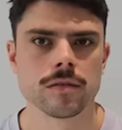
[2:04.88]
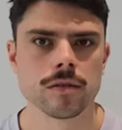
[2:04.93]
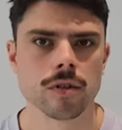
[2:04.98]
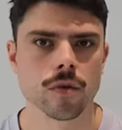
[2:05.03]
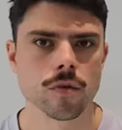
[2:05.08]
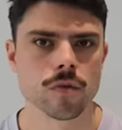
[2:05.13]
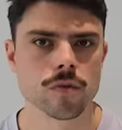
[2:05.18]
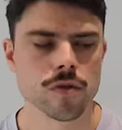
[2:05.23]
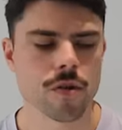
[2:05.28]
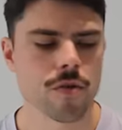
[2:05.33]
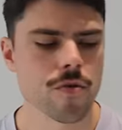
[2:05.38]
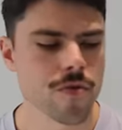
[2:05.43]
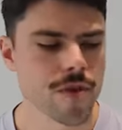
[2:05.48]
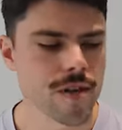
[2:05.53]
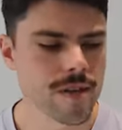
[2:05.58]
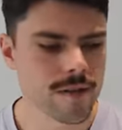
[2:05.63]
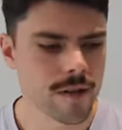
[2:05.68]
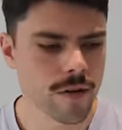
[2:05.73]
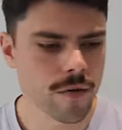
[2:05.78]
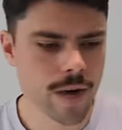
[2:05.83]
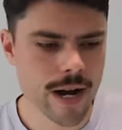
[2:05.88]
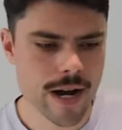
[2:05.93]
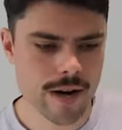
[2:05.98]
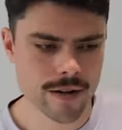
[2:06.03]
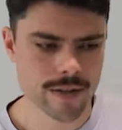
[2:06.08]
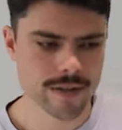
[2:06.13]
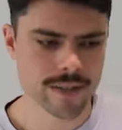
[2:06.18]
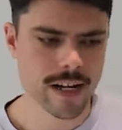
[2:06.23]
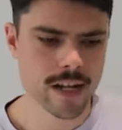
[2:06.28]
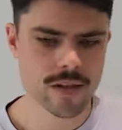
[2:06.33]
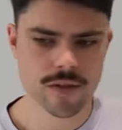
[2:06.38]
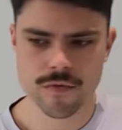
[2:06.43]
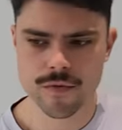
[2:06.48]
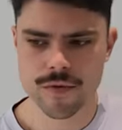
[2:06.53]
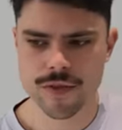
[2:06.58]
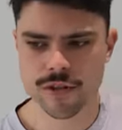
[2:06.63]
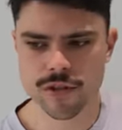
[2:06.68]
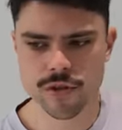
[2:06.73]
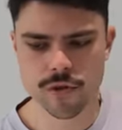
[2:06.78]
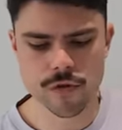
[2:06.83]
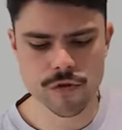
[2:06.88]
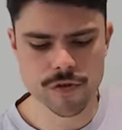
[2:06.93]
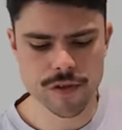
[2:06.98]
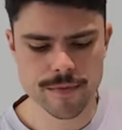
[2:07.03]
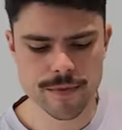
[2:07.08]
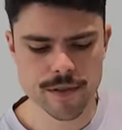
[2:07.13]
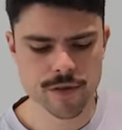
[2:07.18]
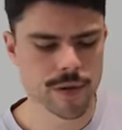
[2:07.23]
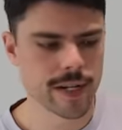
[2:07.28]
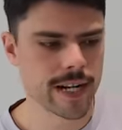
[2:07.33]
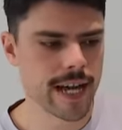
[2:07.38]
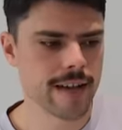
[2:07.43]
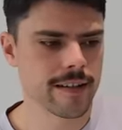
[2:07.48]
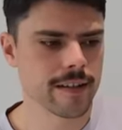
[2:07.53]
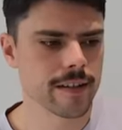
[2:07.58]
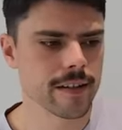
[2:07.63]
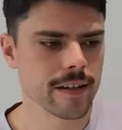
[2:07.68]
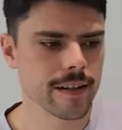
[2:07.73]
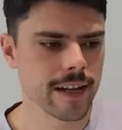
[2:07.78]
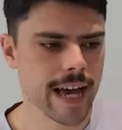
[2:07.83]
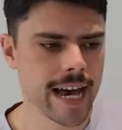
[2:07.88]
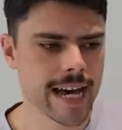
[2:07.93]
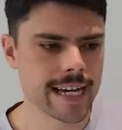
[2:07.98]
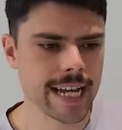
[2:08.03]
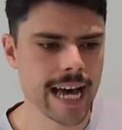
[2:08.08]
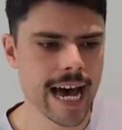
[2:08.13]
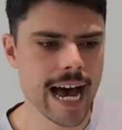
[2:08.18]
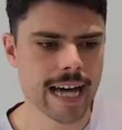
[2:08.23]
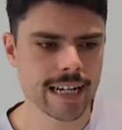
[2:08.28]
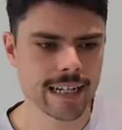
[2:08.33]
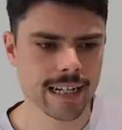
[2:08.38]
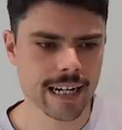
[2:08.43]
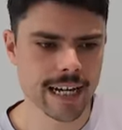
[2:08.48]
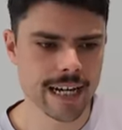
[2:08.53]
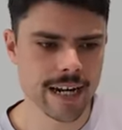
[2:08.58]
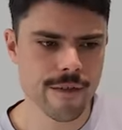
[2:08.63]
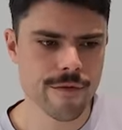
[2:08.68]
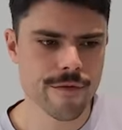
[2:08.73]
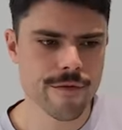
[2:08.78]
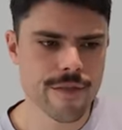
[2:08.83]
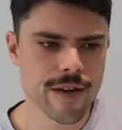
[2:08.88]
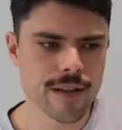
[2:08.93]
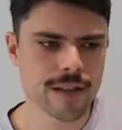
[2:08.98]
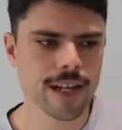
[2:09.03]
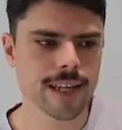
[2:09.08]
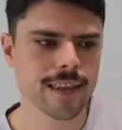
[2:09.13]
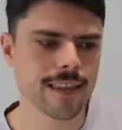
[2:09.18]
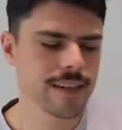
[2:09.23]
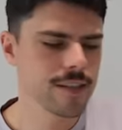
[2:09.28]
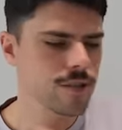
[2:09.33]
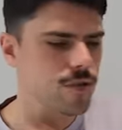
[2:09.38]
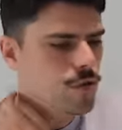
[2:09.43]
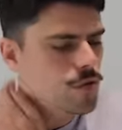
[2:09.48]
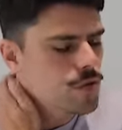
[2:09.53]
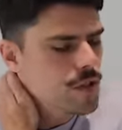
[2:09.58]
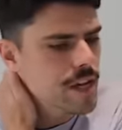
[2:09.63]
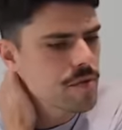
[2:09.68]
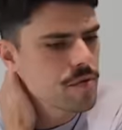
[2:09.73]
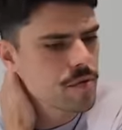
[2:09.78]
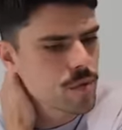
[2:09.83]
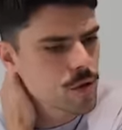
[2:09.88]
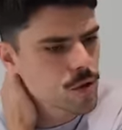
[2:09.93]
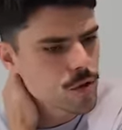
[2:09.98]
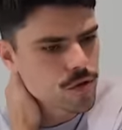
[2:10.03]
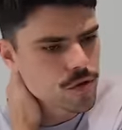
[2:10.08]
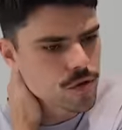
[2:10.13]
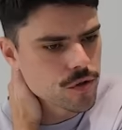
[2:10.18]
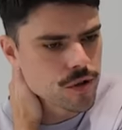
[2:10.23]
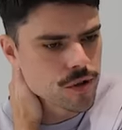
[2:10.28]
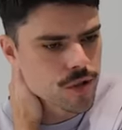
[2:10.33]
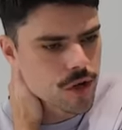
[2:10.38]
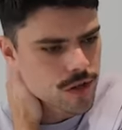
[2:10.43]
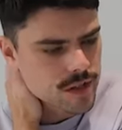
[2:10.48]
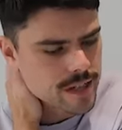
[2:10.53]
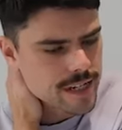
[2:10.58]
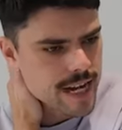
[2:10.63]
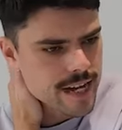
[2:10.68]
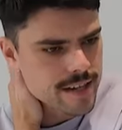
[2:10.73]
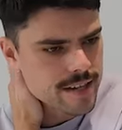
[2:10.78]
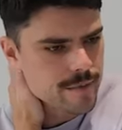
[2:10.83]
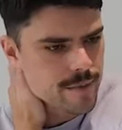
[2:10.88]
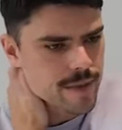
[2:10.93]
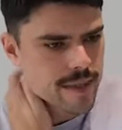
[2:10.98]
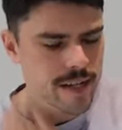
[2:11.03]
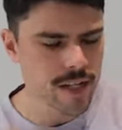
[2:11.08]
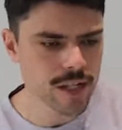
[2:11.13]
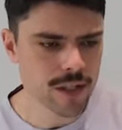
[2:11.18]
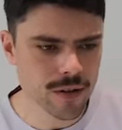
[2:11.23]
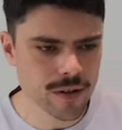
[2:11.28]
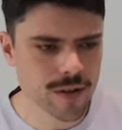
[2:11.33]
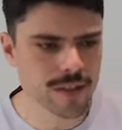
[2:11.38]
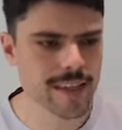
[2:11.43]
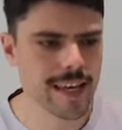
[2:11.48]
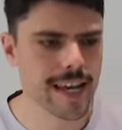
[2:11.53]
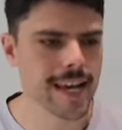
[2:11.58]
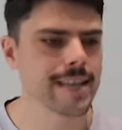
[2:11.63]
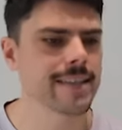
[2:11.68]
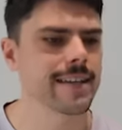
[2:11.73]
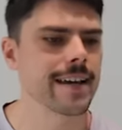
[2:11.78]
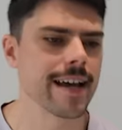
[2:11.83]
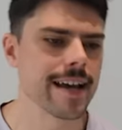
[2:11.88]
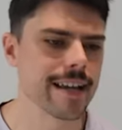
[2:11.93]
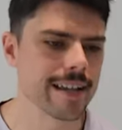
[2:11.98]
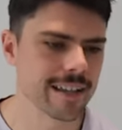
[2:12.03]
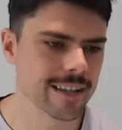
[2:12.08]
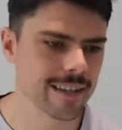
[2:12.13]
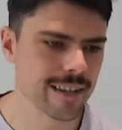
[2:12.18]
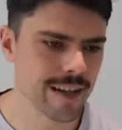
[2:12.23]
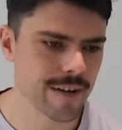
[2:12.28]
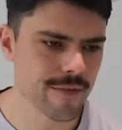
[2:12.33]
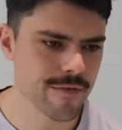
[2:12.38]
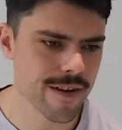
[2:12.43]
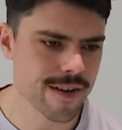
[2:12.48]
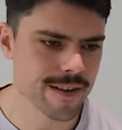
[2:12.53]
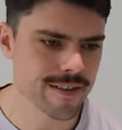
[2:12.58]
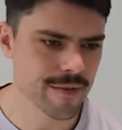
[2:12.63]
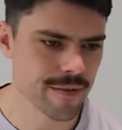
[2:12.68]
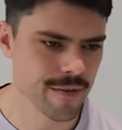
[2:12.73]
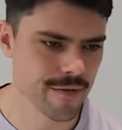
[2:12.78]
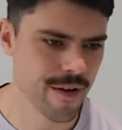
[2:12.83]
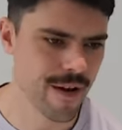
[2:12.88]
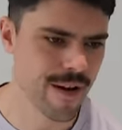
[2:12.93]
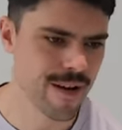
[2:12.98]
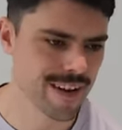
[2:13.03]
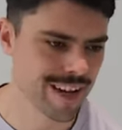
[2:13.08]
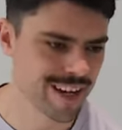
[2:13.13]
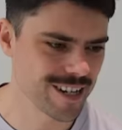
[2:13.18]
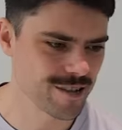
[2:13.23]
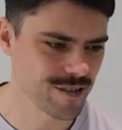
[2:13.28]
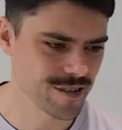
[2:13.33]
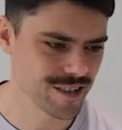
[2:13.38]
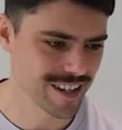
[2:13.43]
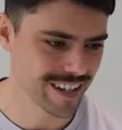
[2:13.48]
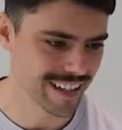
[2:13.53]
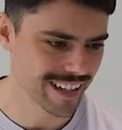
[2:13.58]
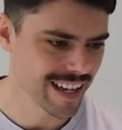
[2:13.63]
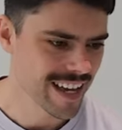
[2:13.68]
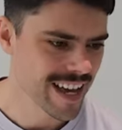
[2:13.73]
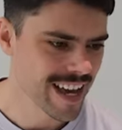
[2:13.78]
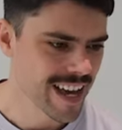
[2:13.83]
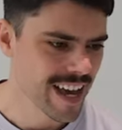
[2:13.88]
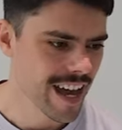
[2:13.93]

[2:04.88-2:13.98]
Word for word: Cool, so this round starts off with a doozy between Essendon and Adelaide. I feel like these two teams produce good contests, but then you look at the head-to-head, -head and I found something very interesting.